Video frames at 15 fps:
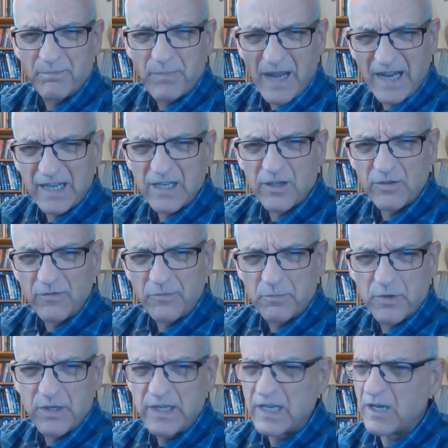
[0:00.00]
bag of
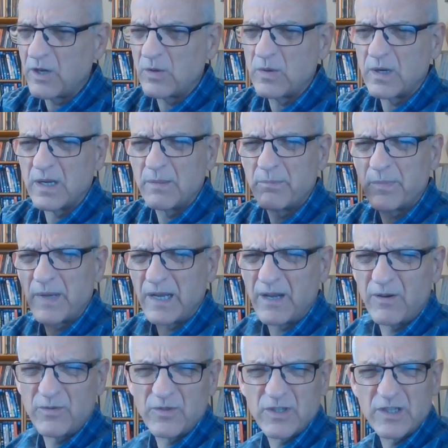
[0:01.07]
Brio
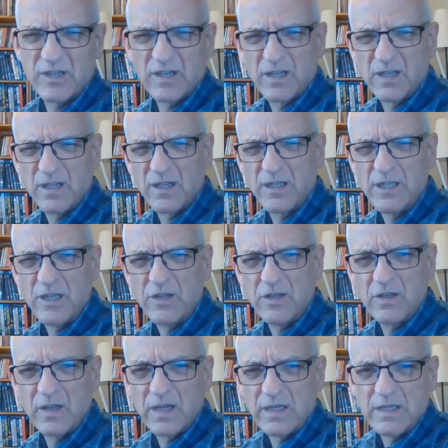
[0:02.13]
about uh, a
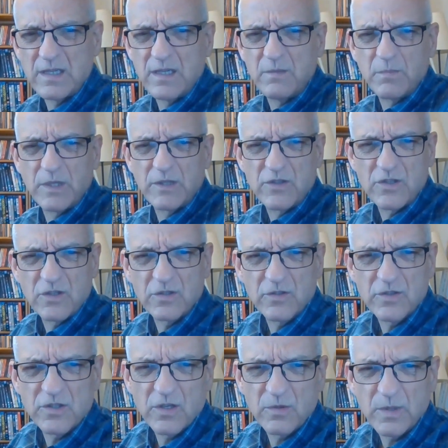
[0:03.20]
year, 18 months or
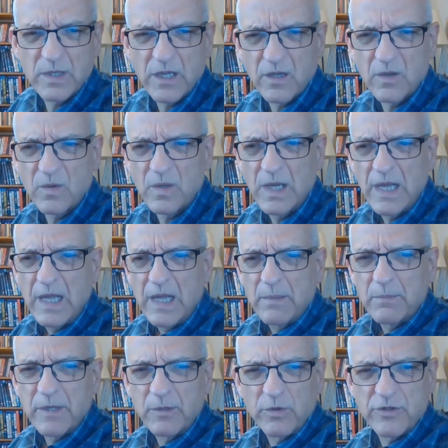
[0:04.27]
so ago,
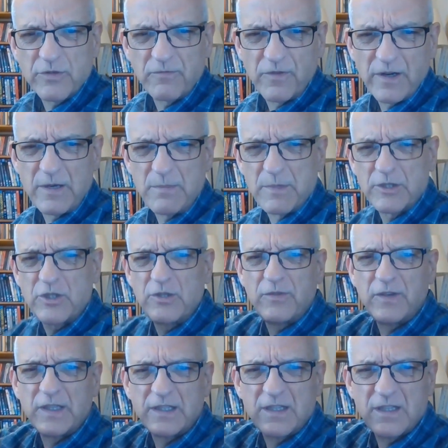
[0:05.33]
but there wasn't very much of
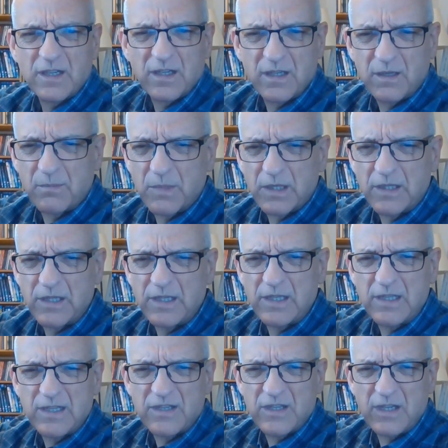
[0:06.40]
it, um, and it
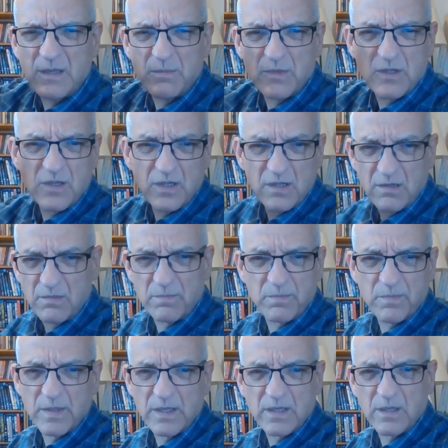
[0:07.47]
didn't seem to
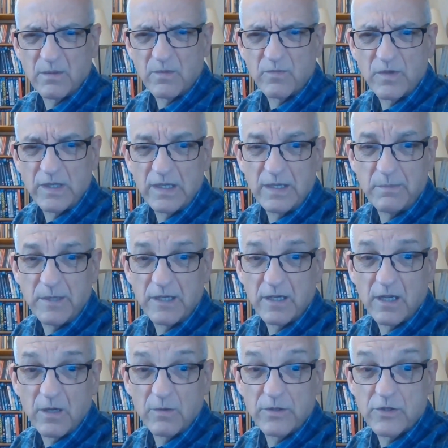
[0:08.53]
uh, really be a
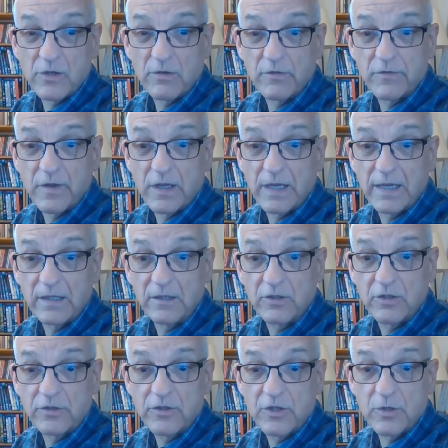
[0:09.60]
goer. So I've held
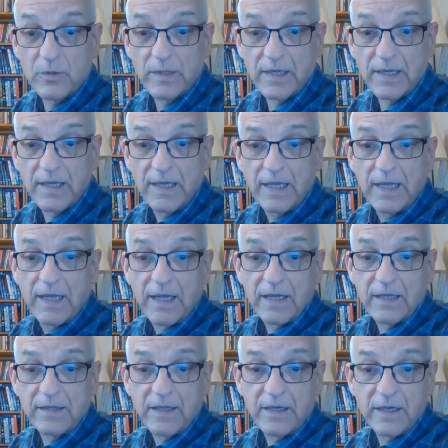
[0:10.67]
on to it.
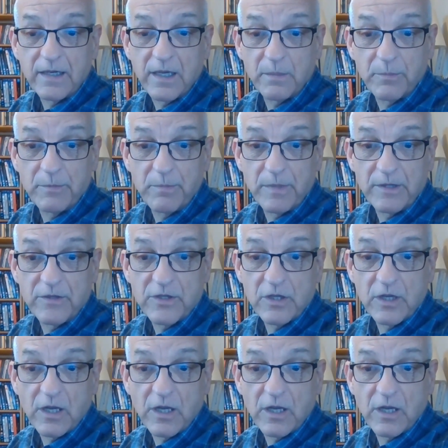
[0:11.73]
And then a couple of months